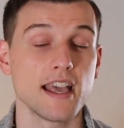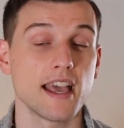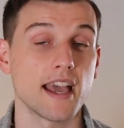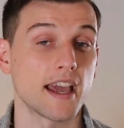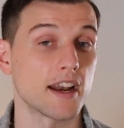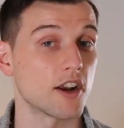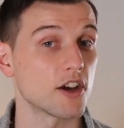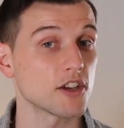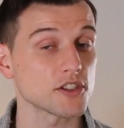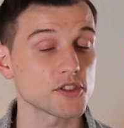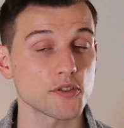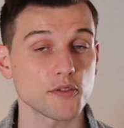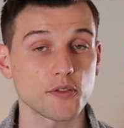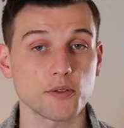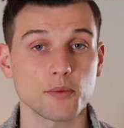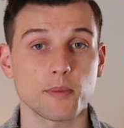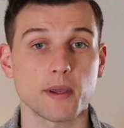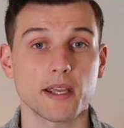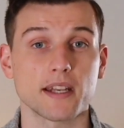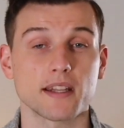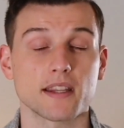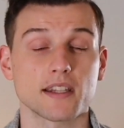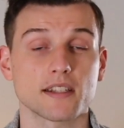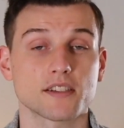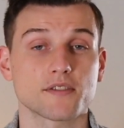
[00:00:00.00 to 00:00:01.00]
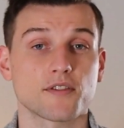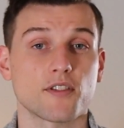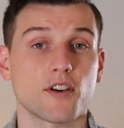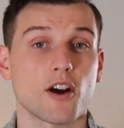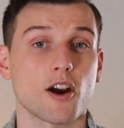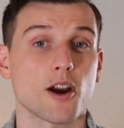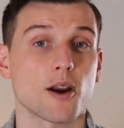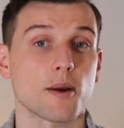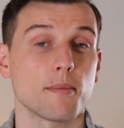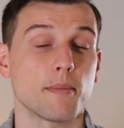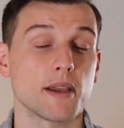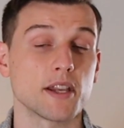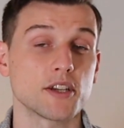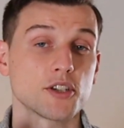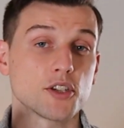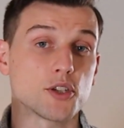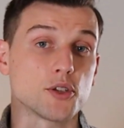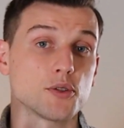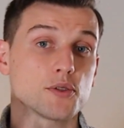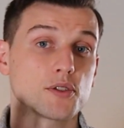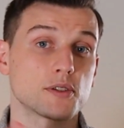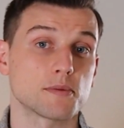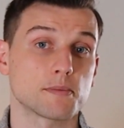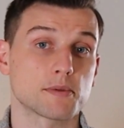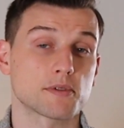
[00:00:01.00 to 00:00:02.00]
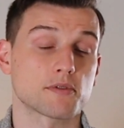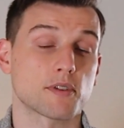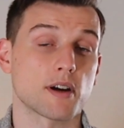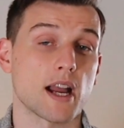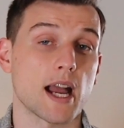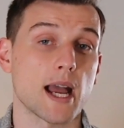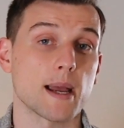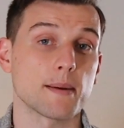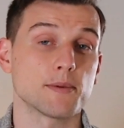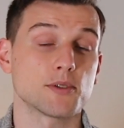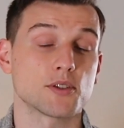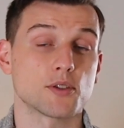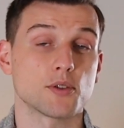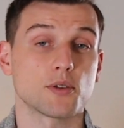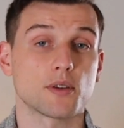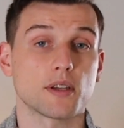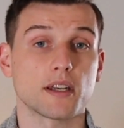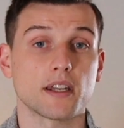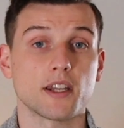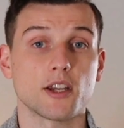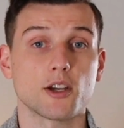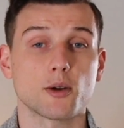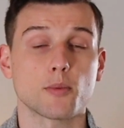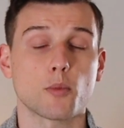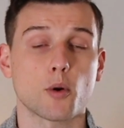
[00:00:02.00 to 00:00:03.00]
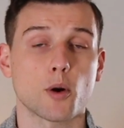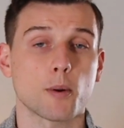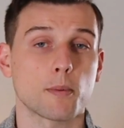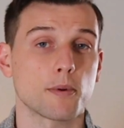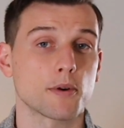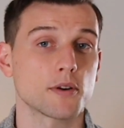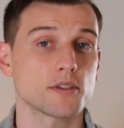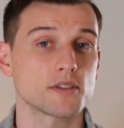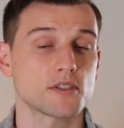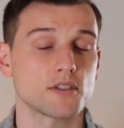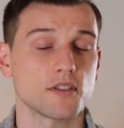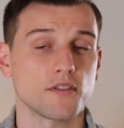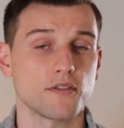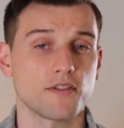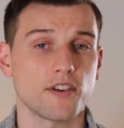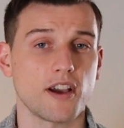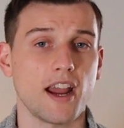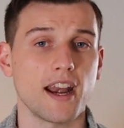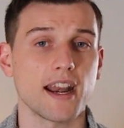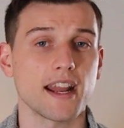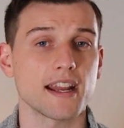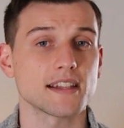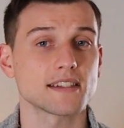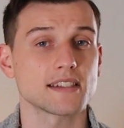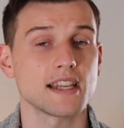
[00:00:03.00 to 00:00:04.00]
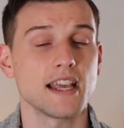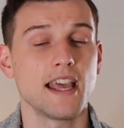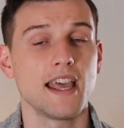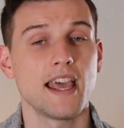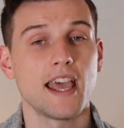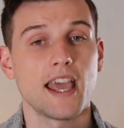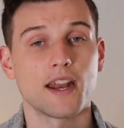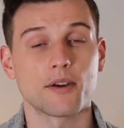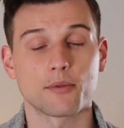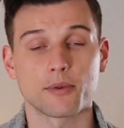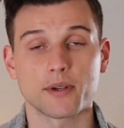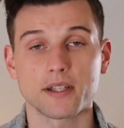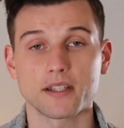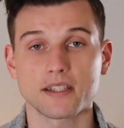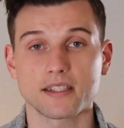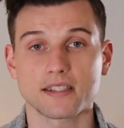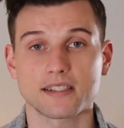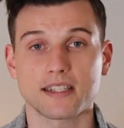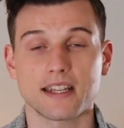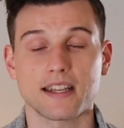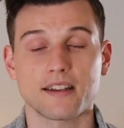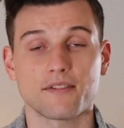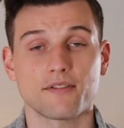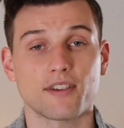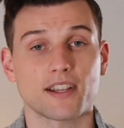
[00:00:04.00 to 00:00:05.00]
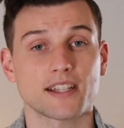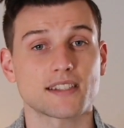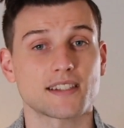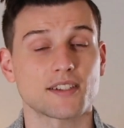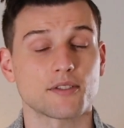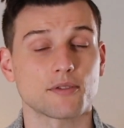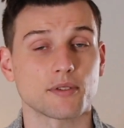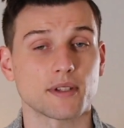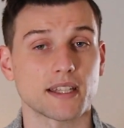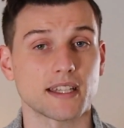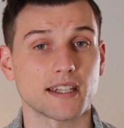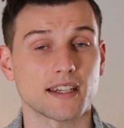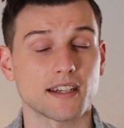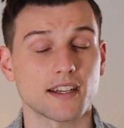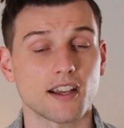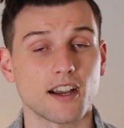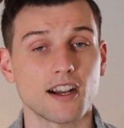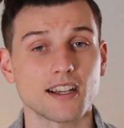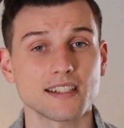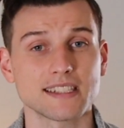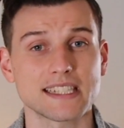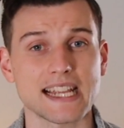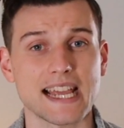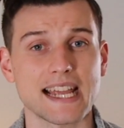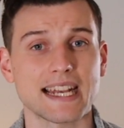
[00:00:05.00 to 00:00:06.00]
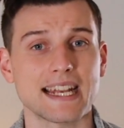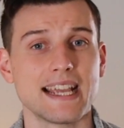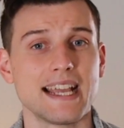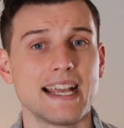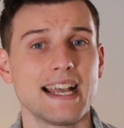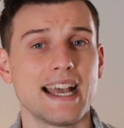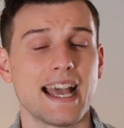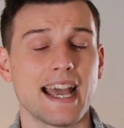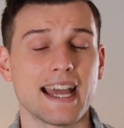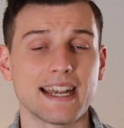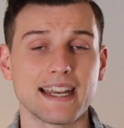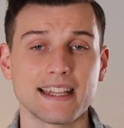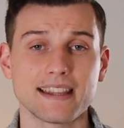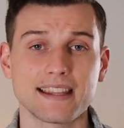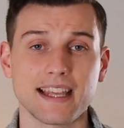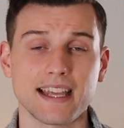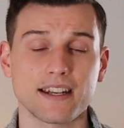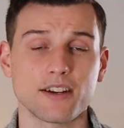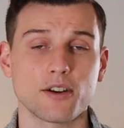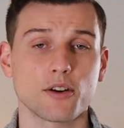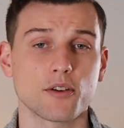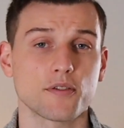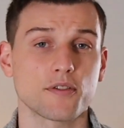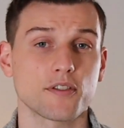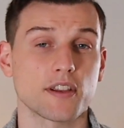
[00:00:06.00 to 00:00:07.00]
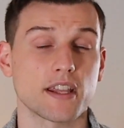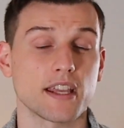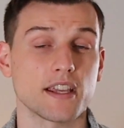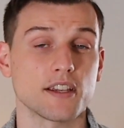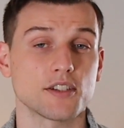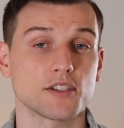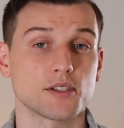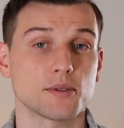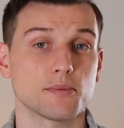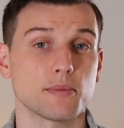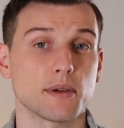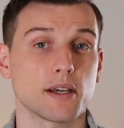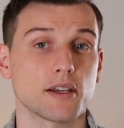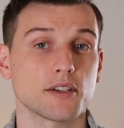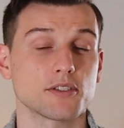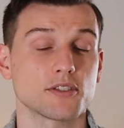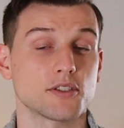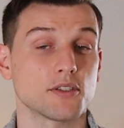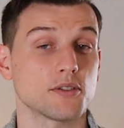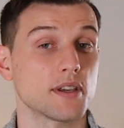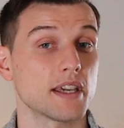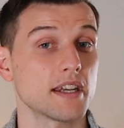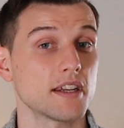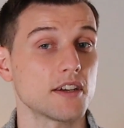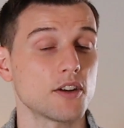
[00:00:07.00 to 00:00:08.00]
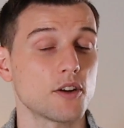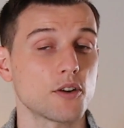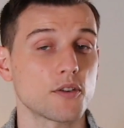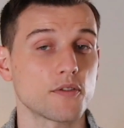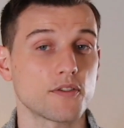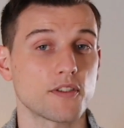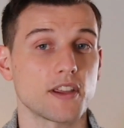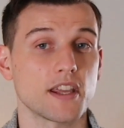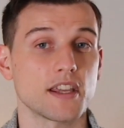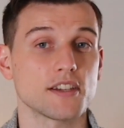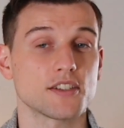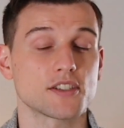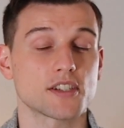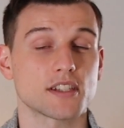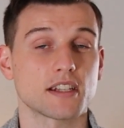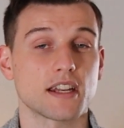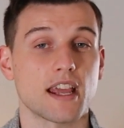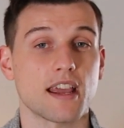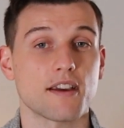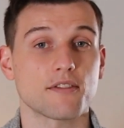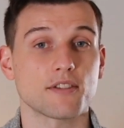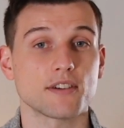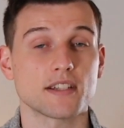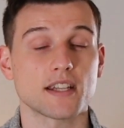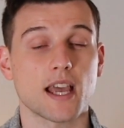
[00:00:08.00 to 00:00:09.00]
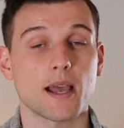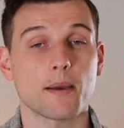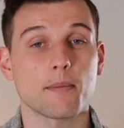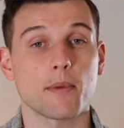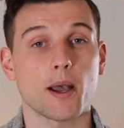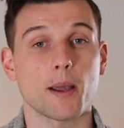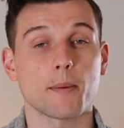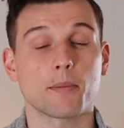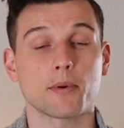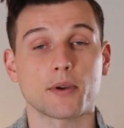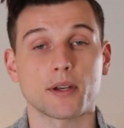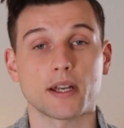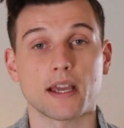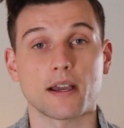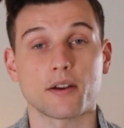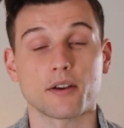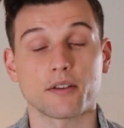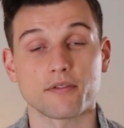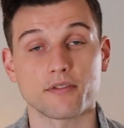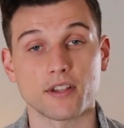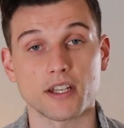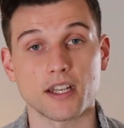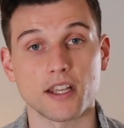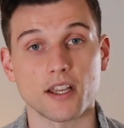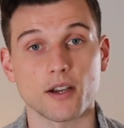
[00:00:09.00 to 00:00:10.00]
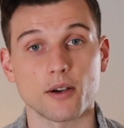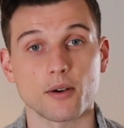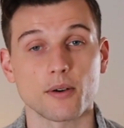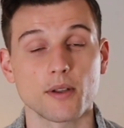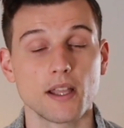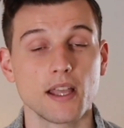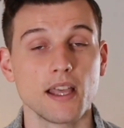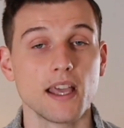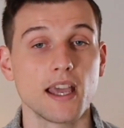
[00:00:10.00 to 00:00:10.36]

And also if you made it this far, make sure you subscribe so you can hear more personal finance and real estate investing related content and hit that notification bell so you get a notification every time I put out a video.